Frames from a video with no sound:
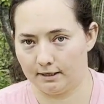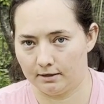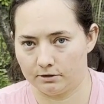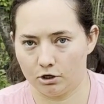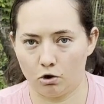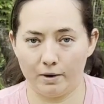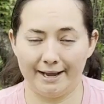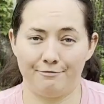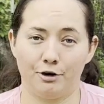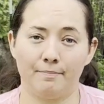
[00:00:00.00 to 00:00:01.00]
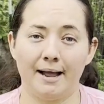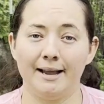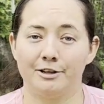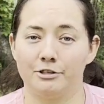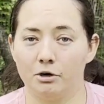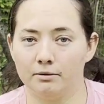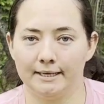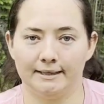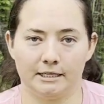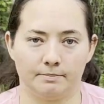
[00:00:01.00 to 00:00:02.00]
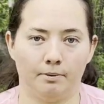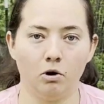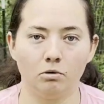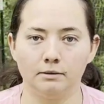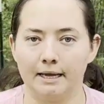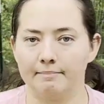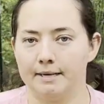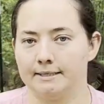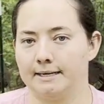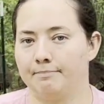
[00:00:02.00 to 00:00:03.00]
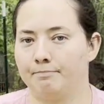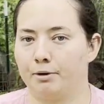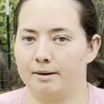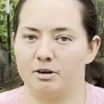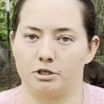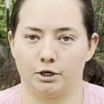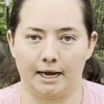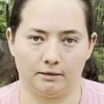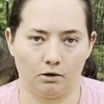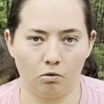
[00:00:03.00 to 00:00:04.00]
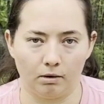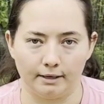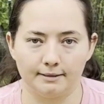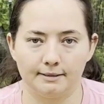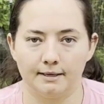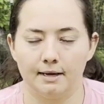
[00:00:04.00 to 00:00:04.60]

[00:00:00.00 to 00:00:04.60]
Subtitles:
So if you're buying a doeling that's polled, that means they pretty much took out the horns.